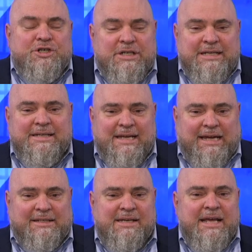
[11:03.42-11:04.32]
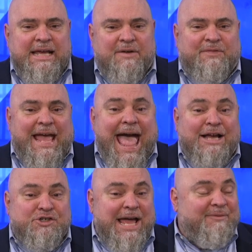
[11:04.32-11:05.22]
to these kids if they
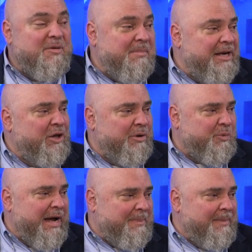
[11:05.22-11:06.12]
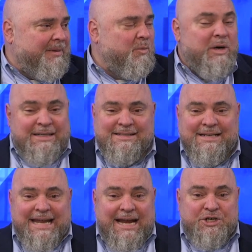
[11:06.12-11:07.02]
actually have to mingle with white people? What is the
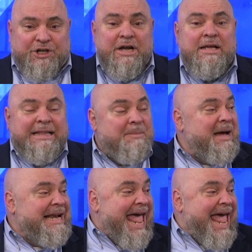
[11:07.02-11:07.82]
danger? They might